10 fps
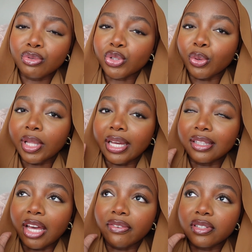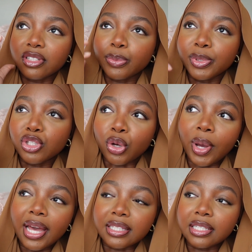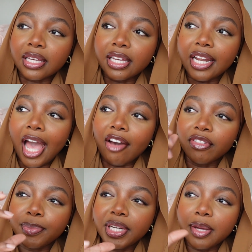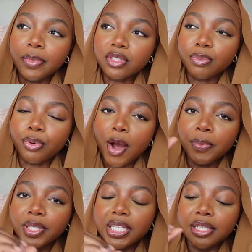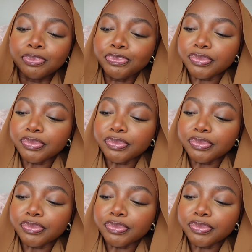So like life has just been so hectic and I haven't been able to properly